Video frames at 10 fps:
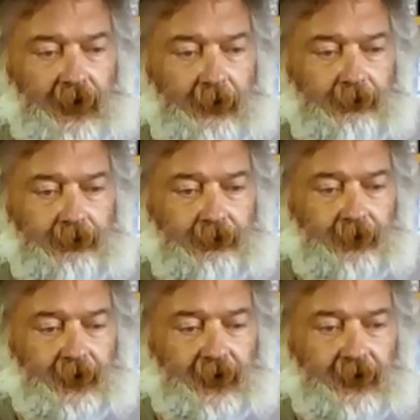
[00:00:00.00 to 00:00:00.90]
UK,
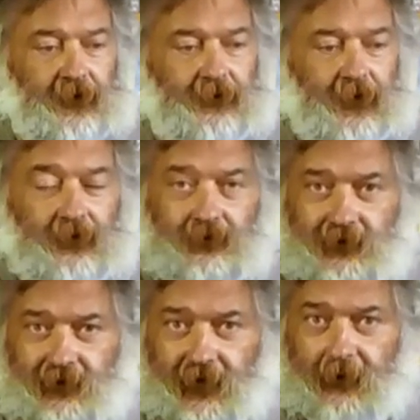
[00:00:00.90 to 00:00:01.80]
that
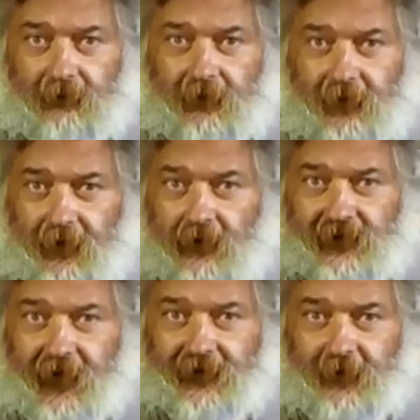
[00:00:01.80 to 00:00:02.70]
those
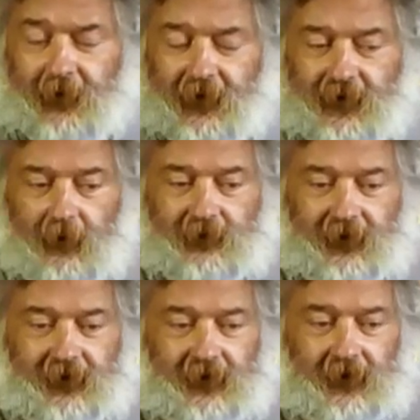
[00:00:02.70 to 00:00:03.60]
standards have been
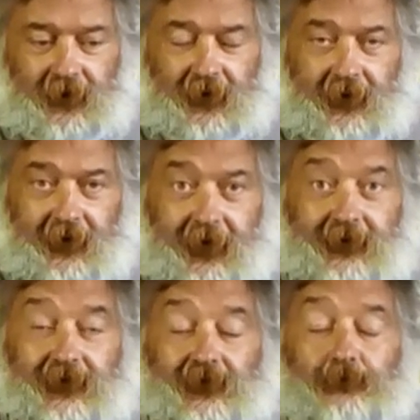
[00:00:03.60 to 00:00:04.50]
adopted.
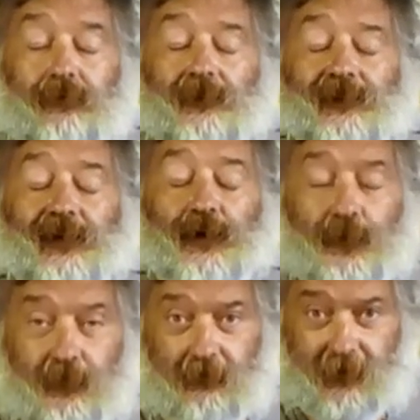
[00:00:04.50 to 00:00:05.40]
It is
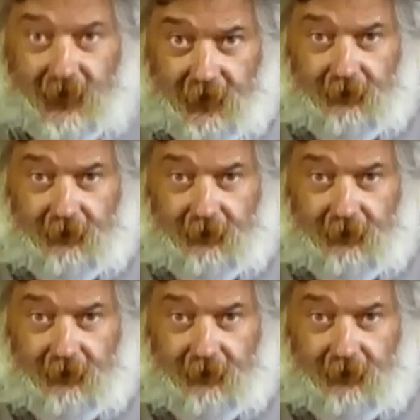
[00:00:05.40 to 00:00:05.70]
presumed